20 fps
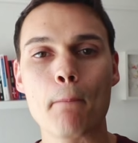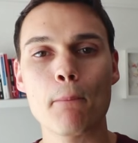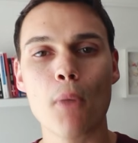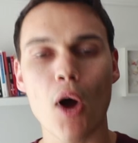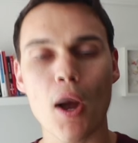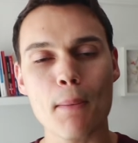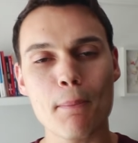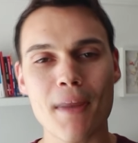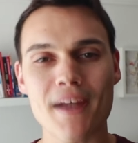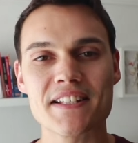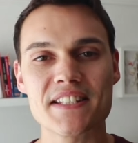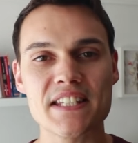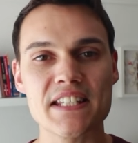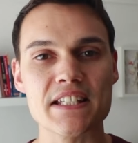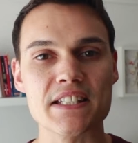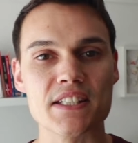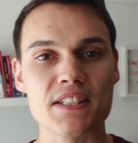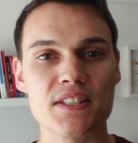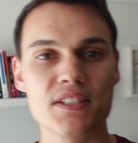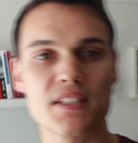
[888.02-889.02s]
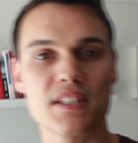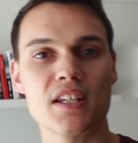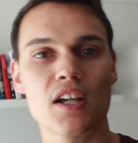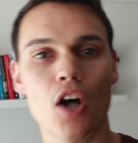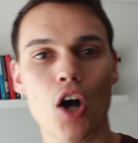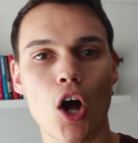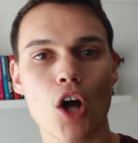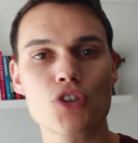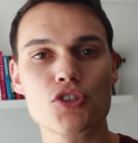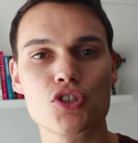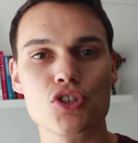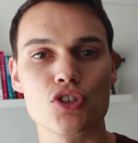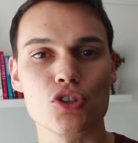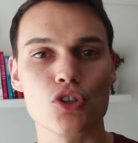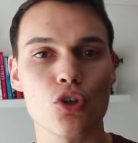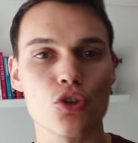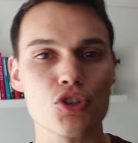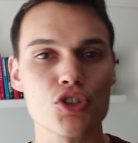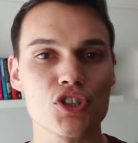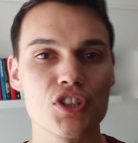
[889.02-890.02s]
My bet is the hydrogen
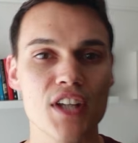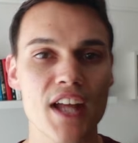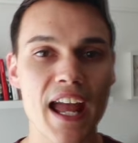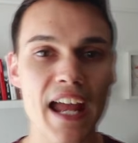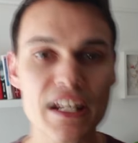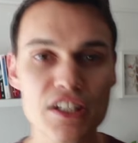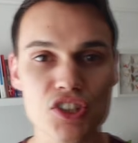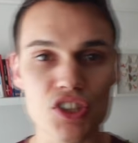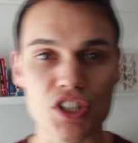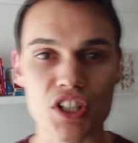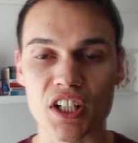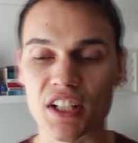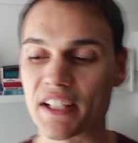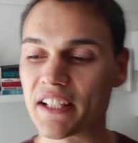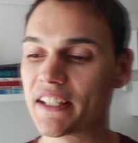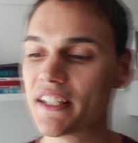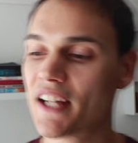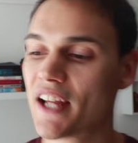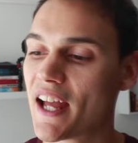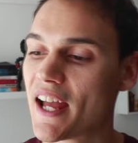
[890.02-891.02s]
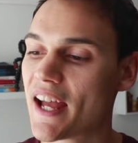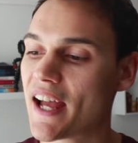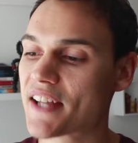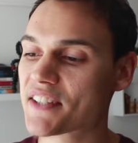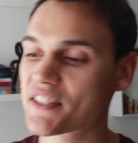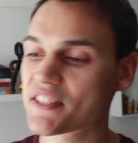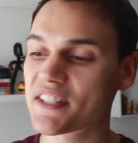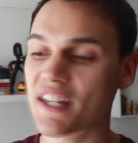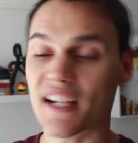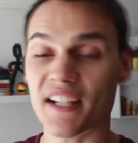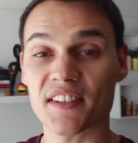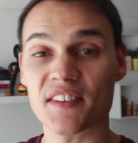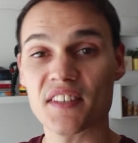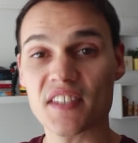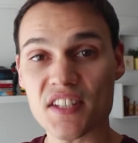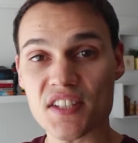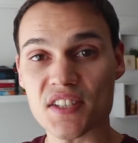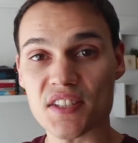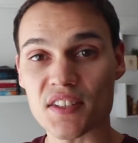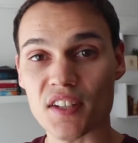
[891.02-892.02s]
and oxygen engine clean has attacked
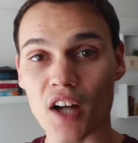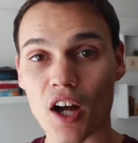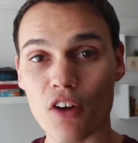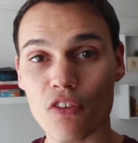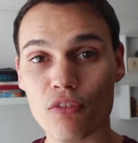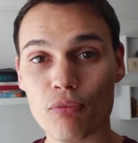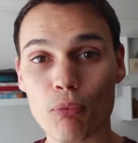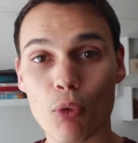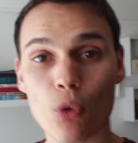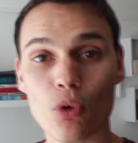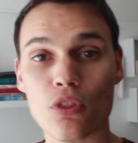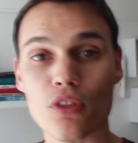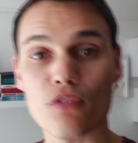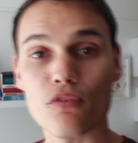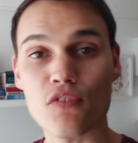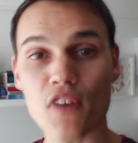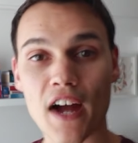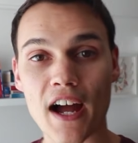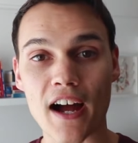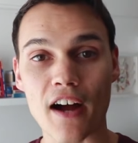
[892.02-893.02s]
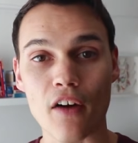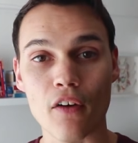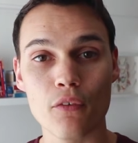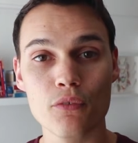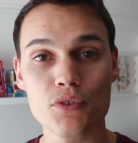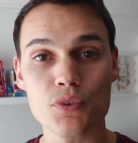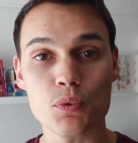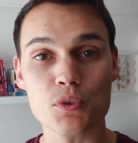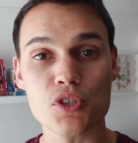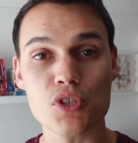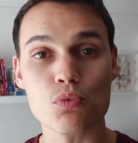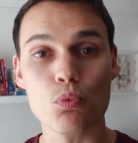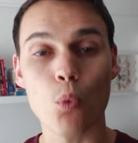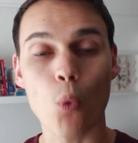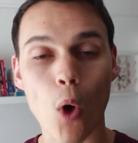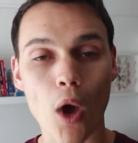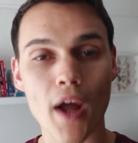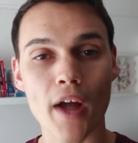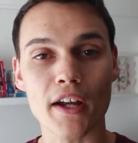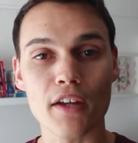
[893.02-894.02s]
this stuff more than the valves, which is
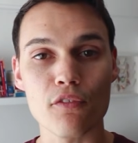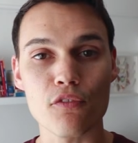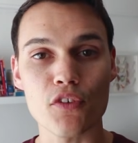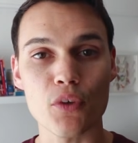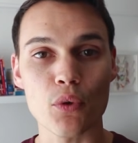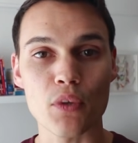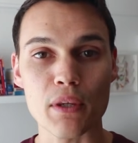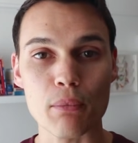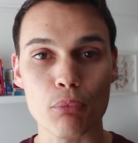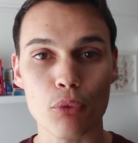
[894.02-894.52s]
why I can feel the